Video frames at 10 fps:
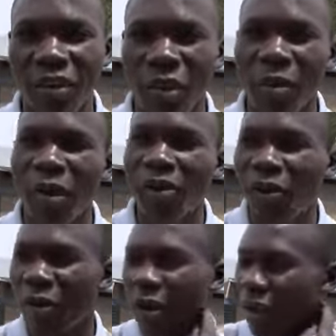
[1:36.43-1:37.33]
So we
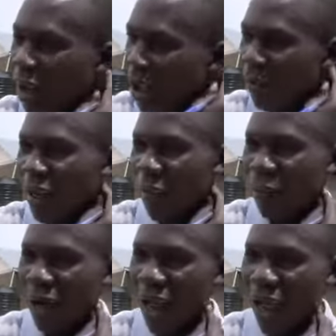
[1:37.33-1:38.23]
also have the
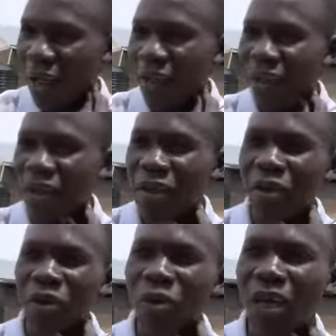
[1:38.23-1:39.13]
plan
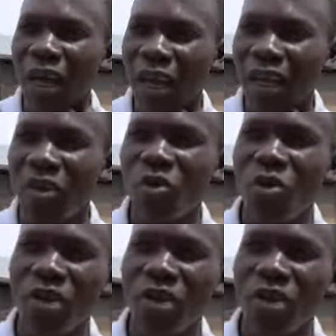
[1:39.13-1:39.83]
to